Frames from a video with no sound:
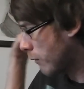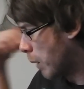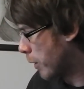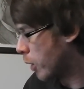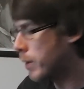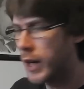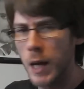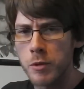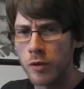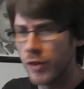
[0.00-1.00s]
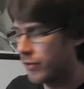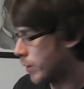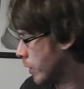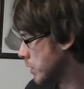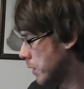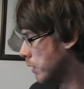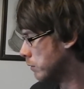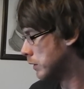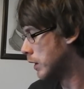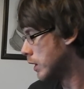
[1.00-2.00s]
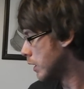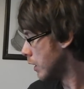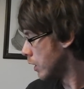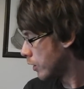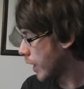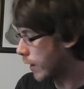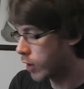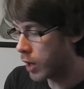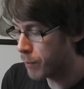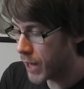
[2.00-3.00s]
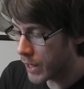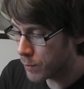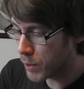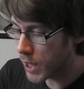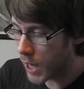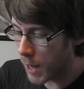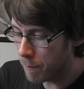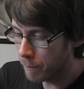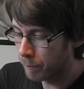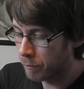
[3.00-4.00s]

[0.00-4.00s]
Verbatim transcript: But it'll be in episode 51 as well. Right, I've got a PSP game